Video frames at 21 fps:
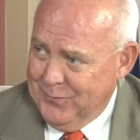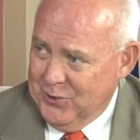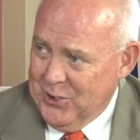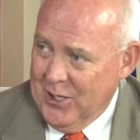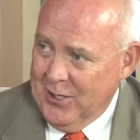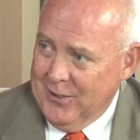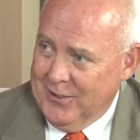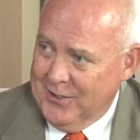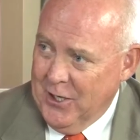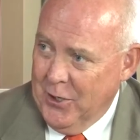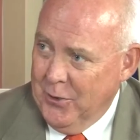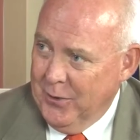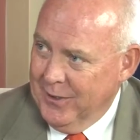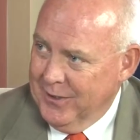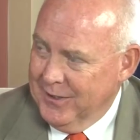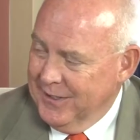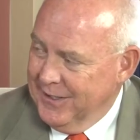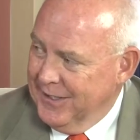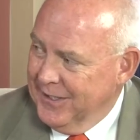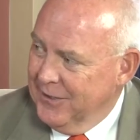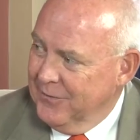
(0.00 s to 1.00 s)
Saratoga
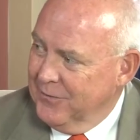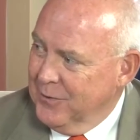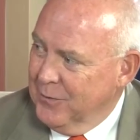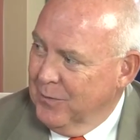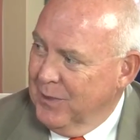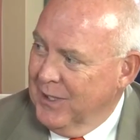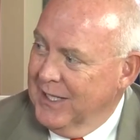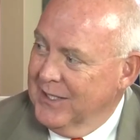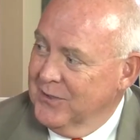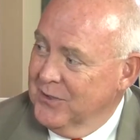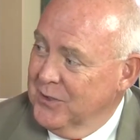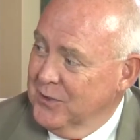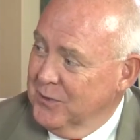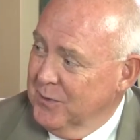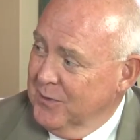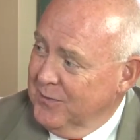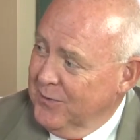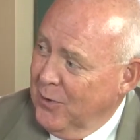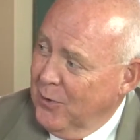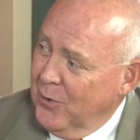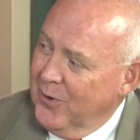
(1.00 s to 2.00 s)
and different places mm-hmm.
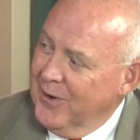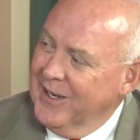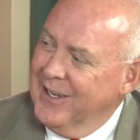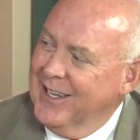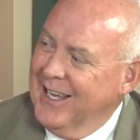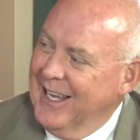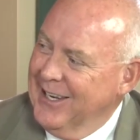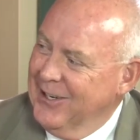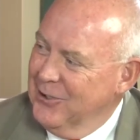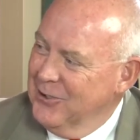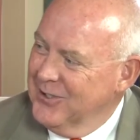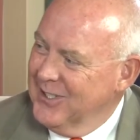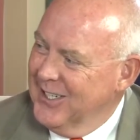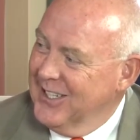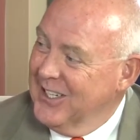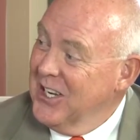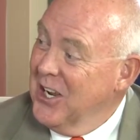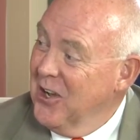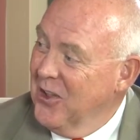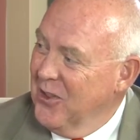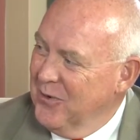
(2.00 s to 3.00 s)
before and, and looked at
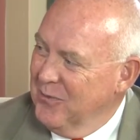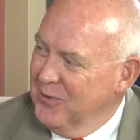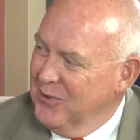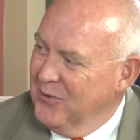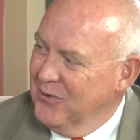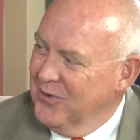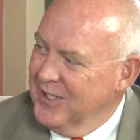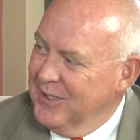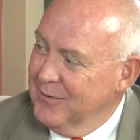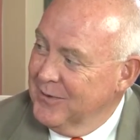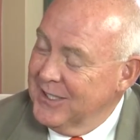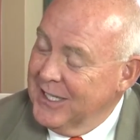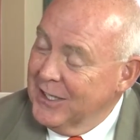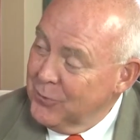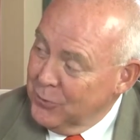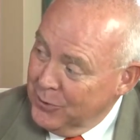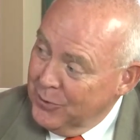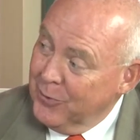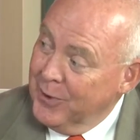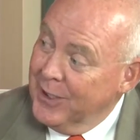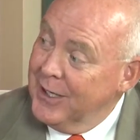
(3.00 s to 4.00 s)
the other museums, and that's
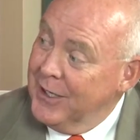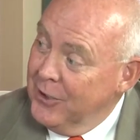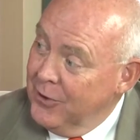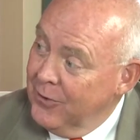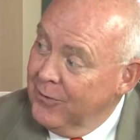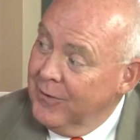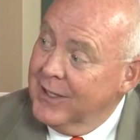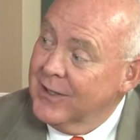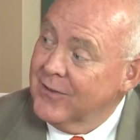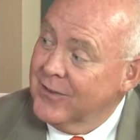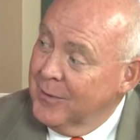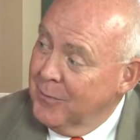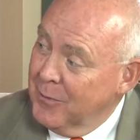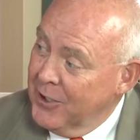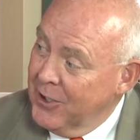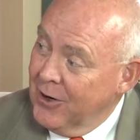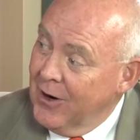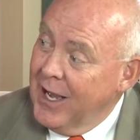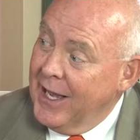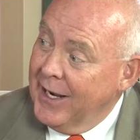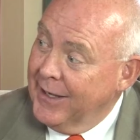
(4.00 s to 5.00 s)
where really you get some of
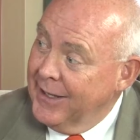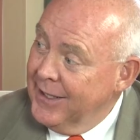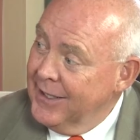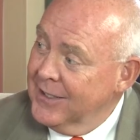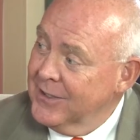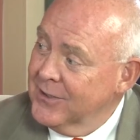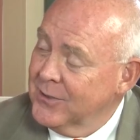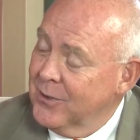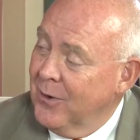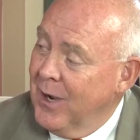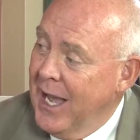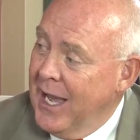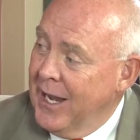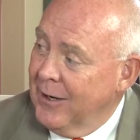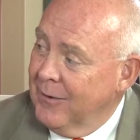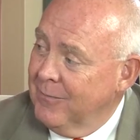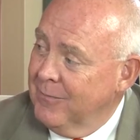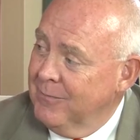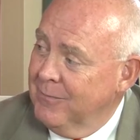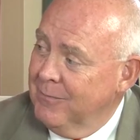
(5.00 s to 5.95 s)
your ideas on how to